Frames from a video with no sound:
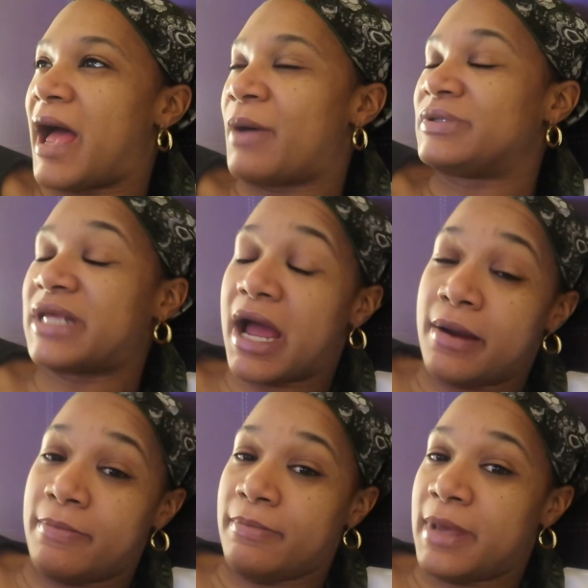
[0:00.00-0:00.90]
I was
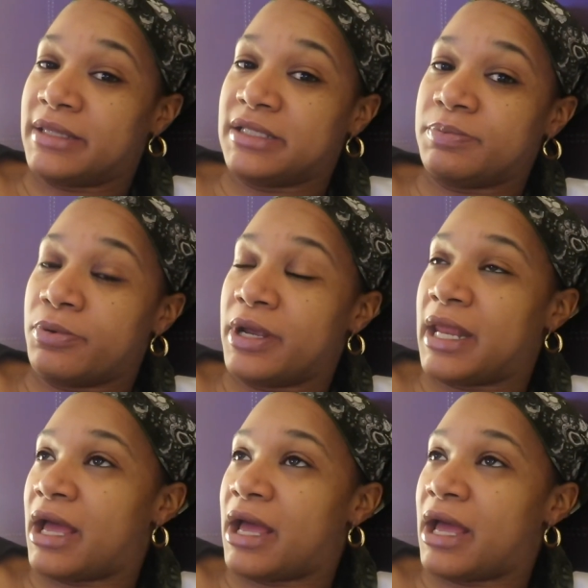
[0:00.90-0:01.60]
tired at this point.